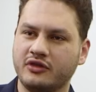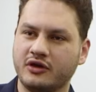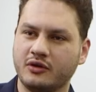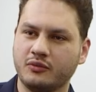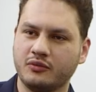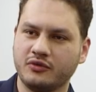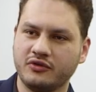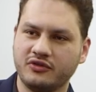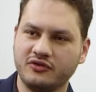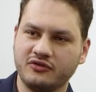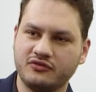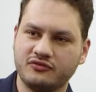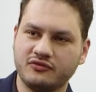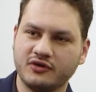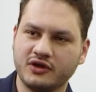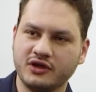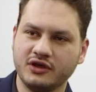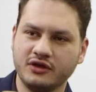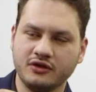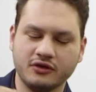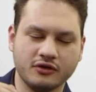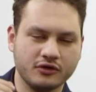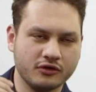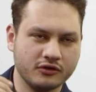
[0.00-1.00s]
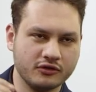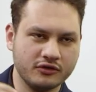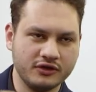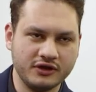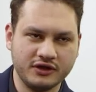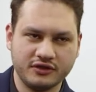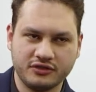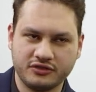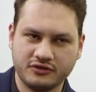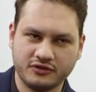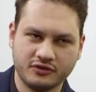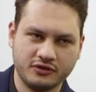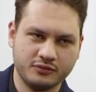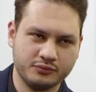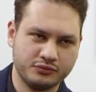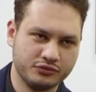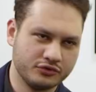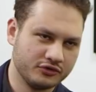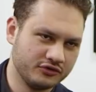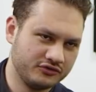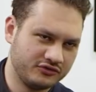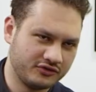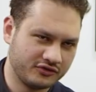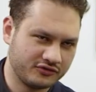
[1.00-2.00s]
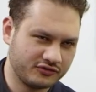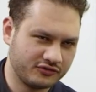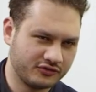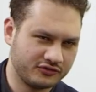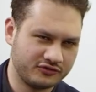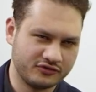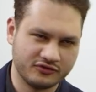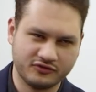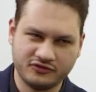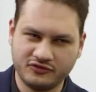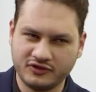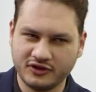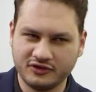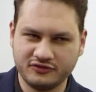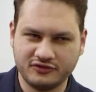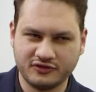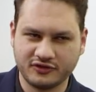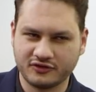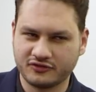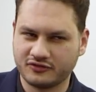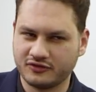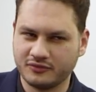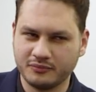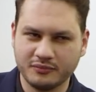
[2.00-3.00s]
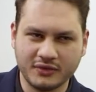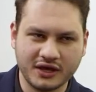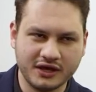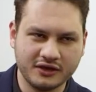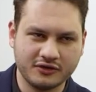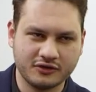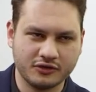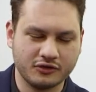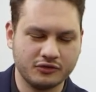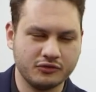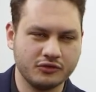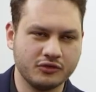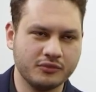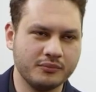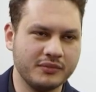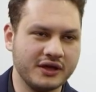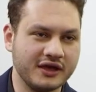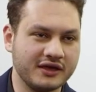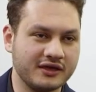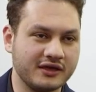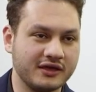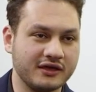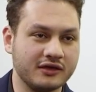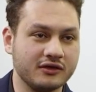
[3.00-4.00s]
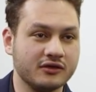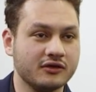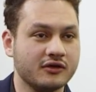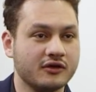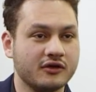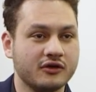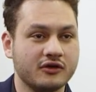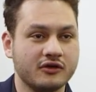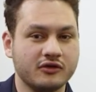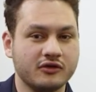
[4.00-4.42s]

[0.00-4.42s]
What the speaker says: There were these very early Ethereum projects such as Digix and Maker who were making